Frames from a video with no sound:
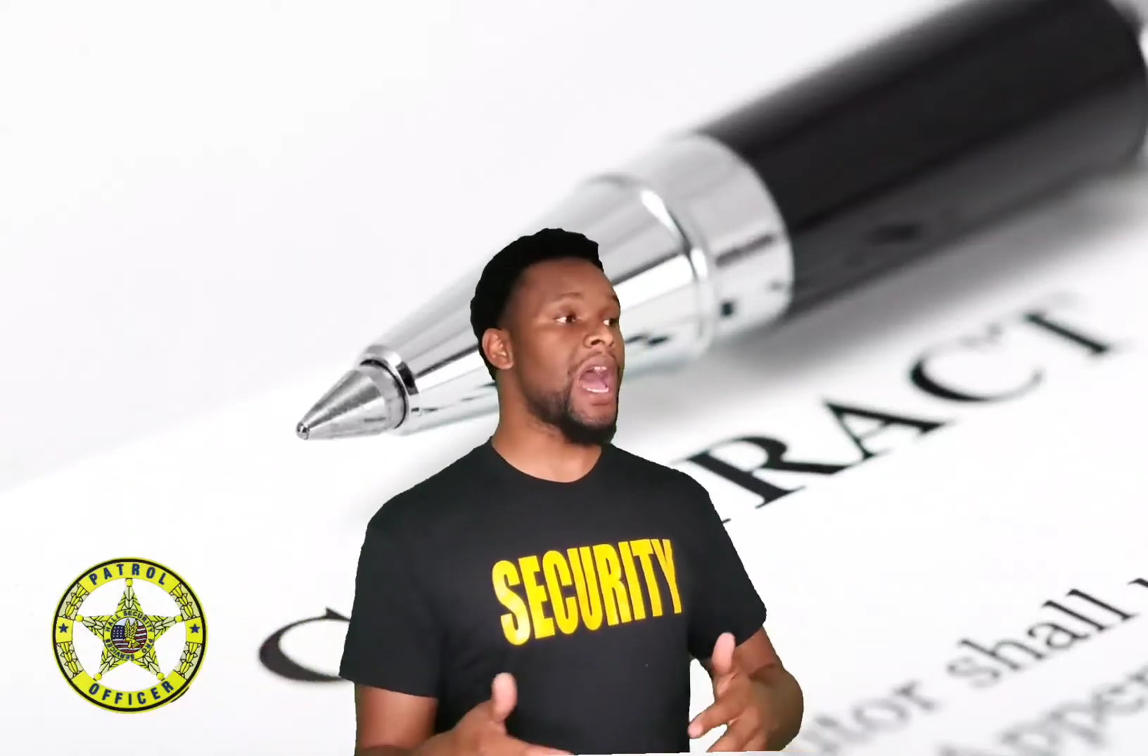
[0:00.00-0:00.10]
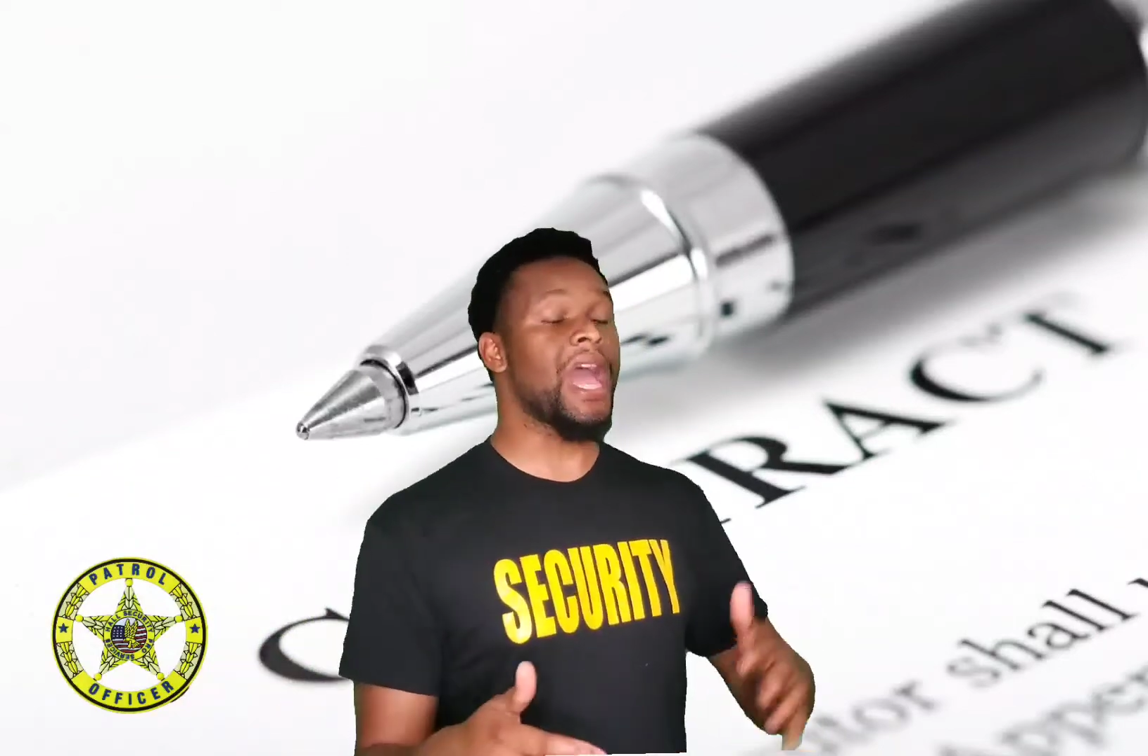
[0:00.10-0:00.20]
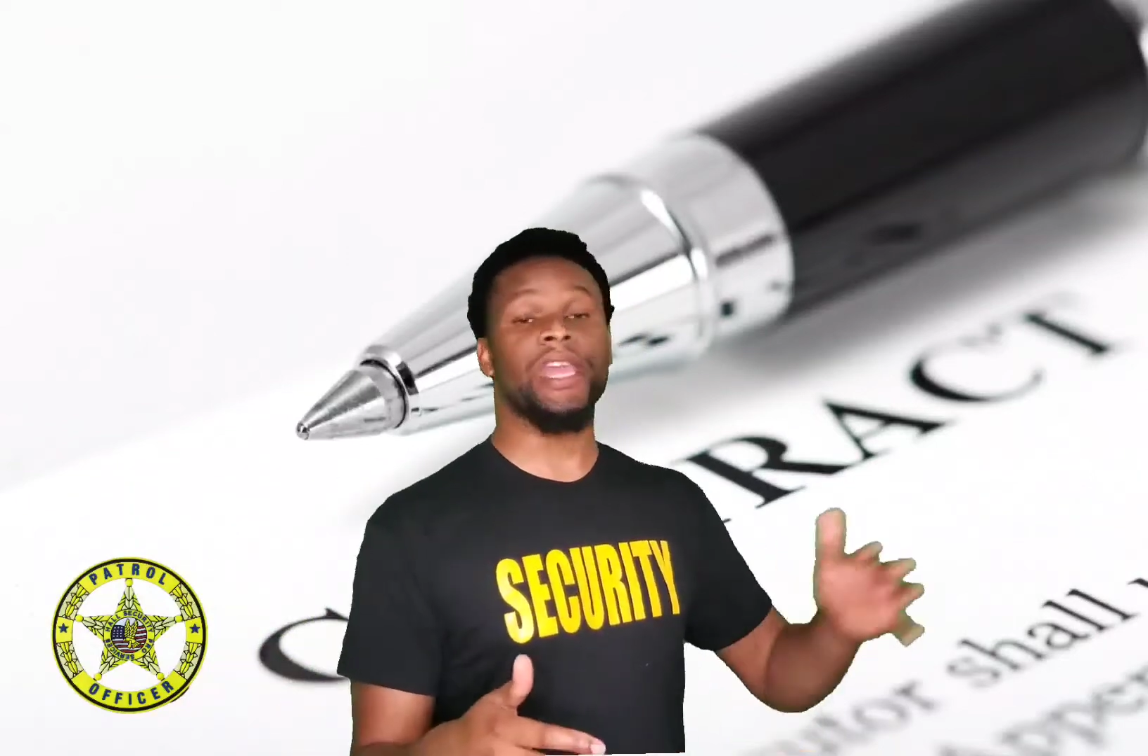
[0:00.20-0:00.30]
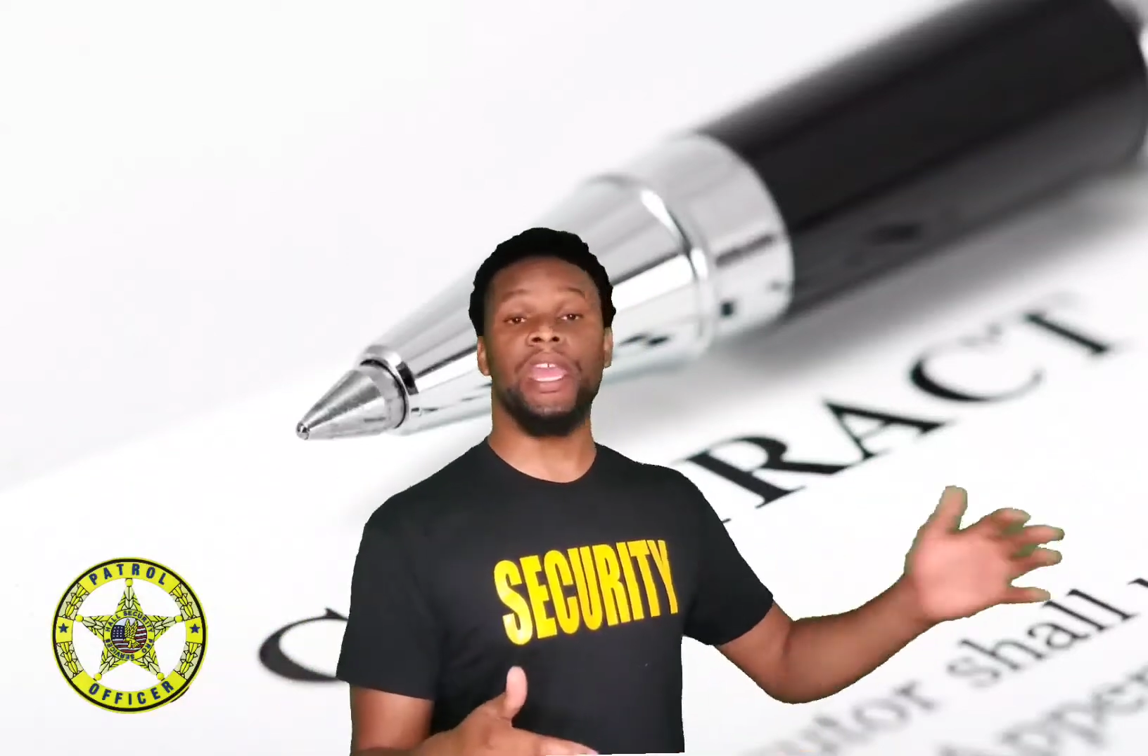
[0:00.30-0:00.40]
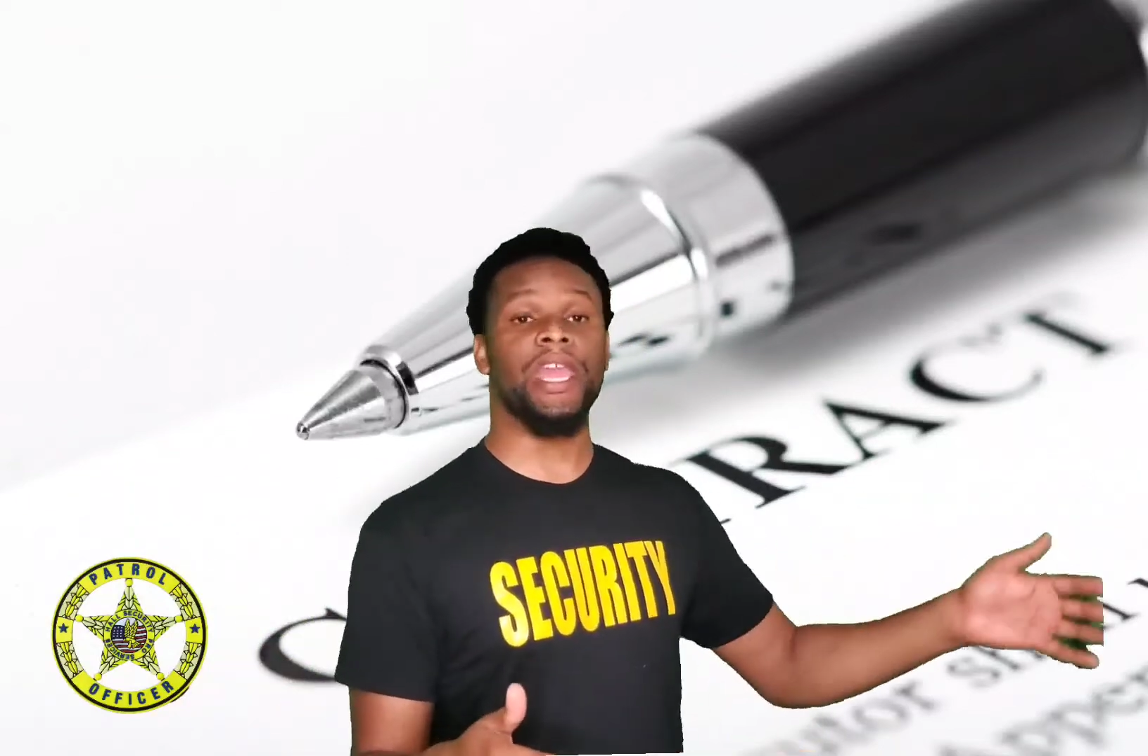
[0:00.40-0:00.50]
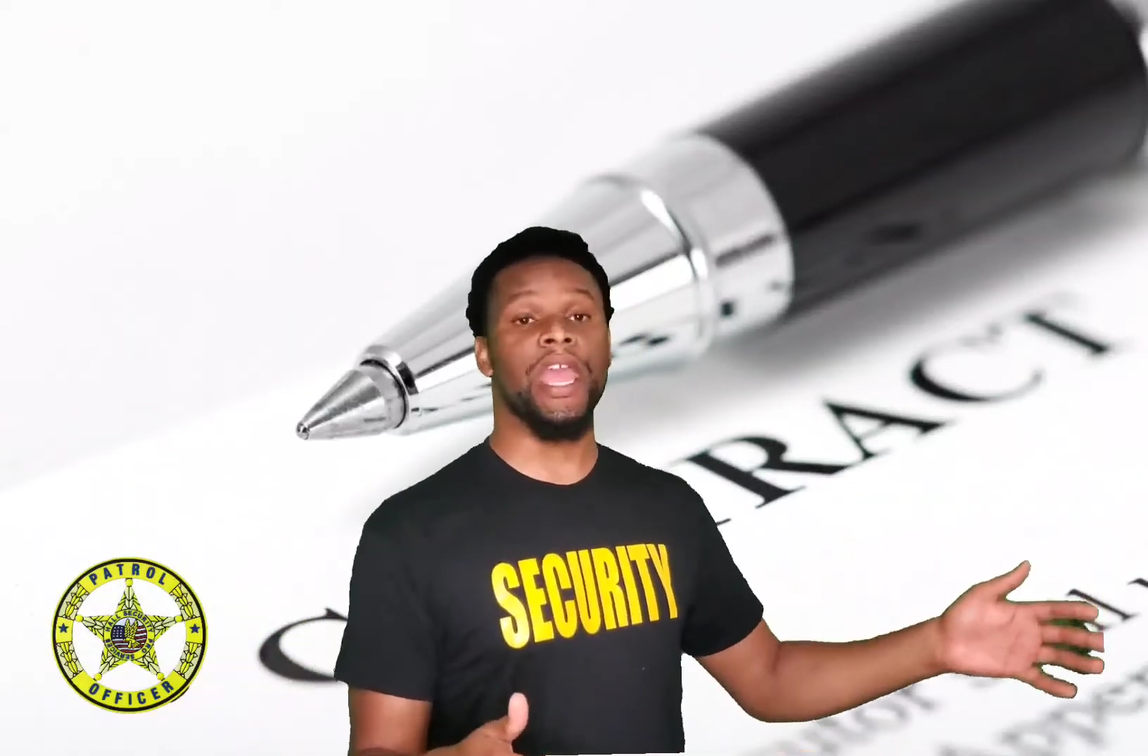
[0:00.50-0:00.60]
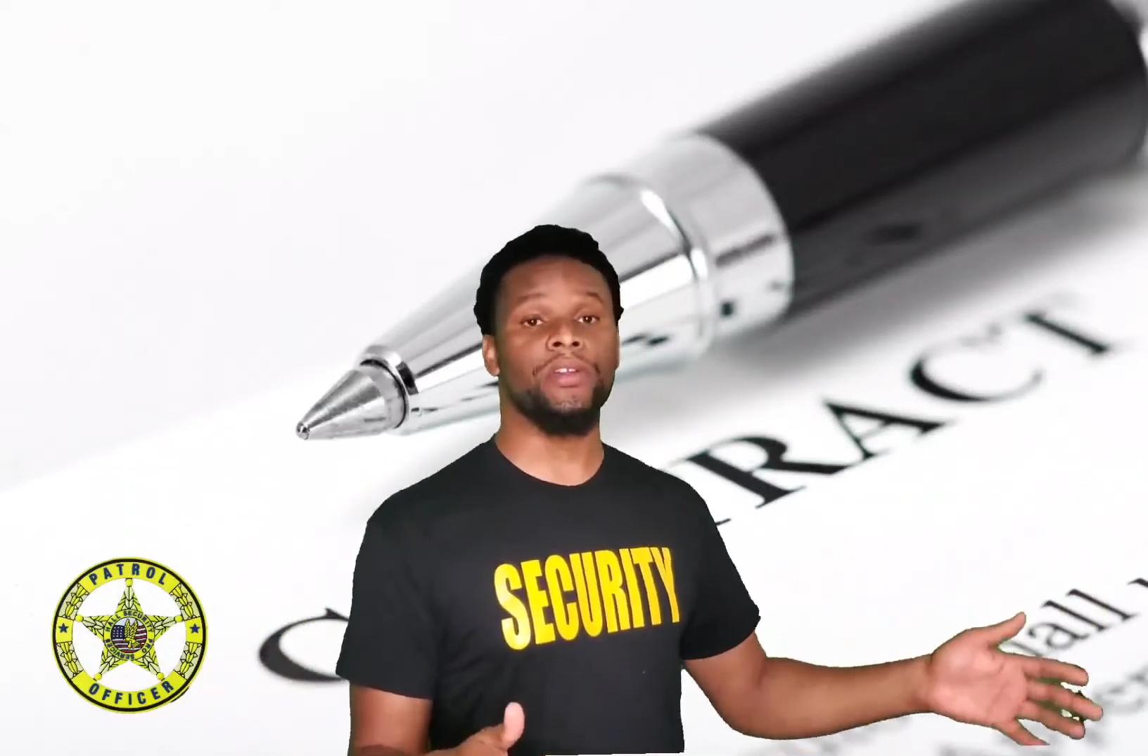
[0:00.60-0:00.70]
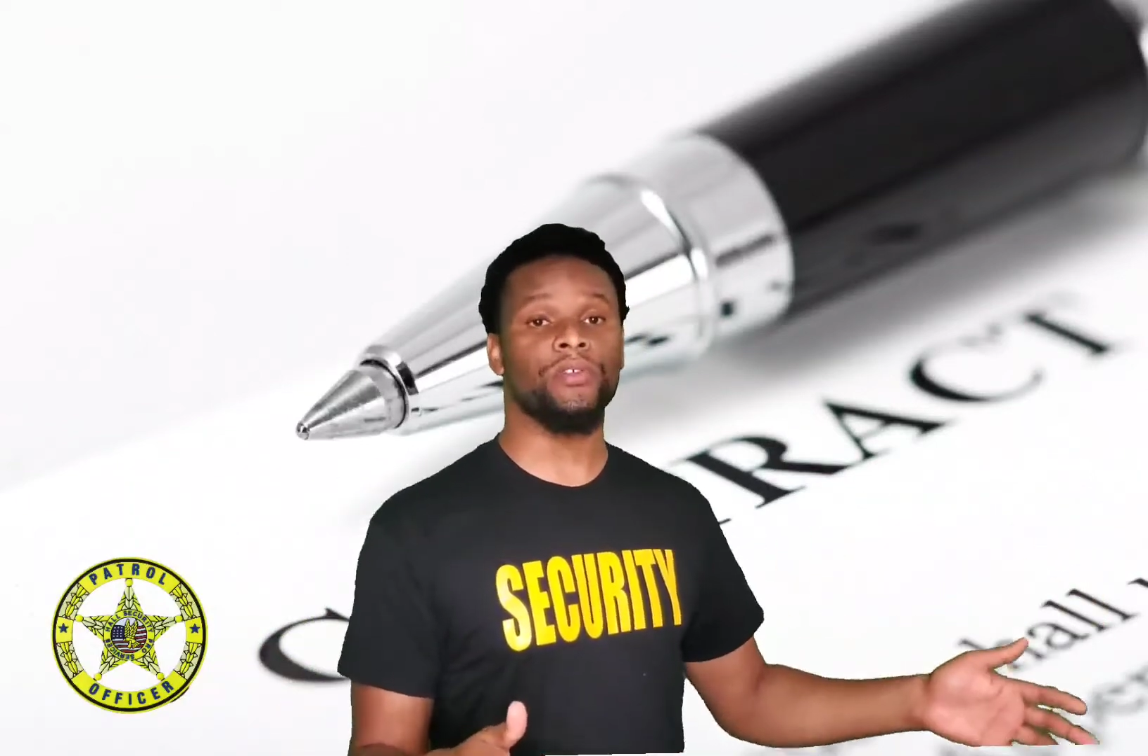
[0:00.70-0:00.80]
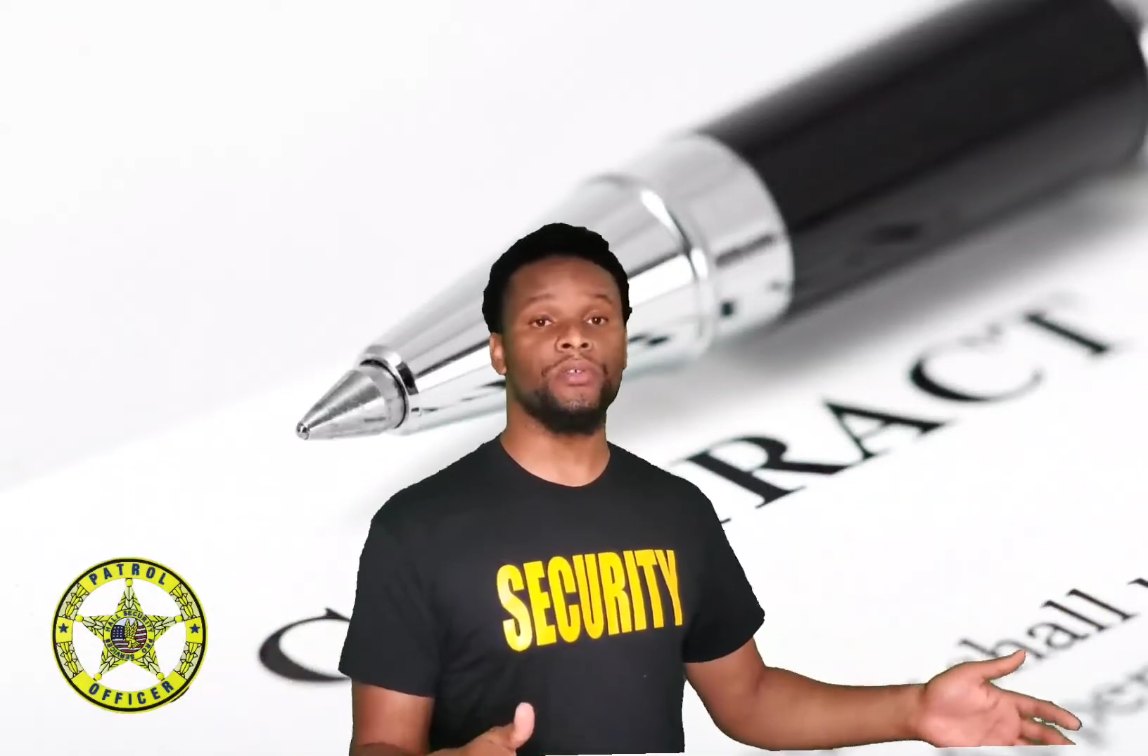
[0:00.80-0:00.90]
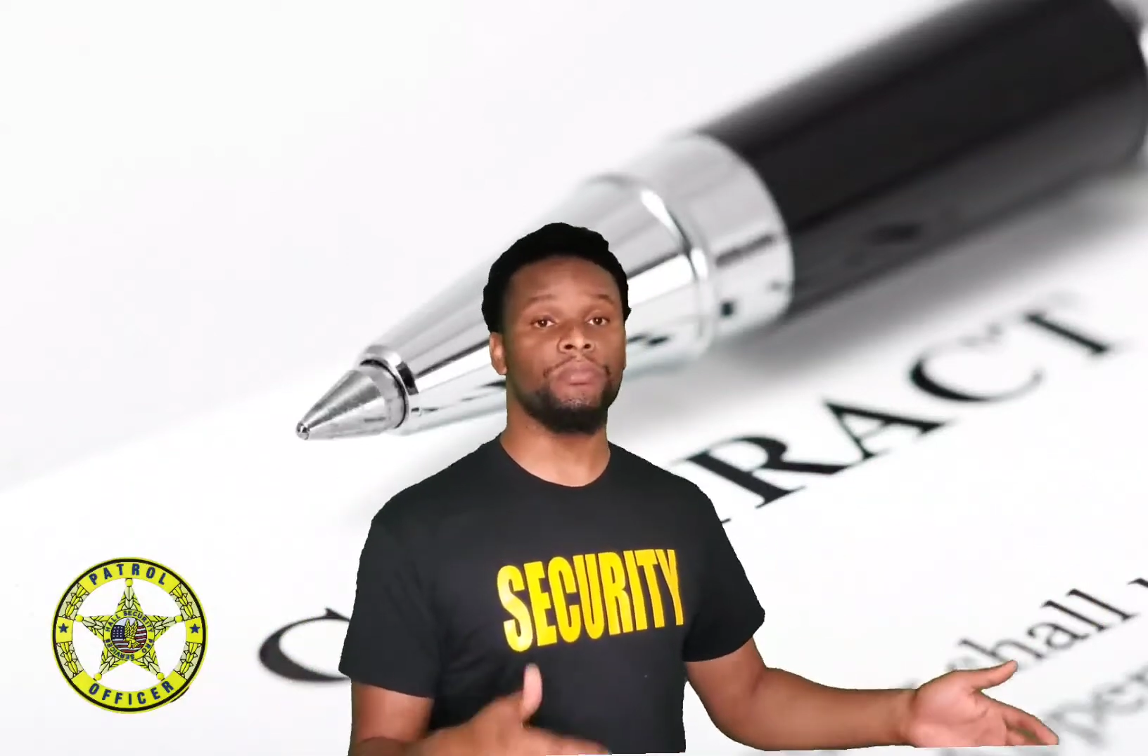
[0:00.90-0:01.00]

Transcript: I can't handle,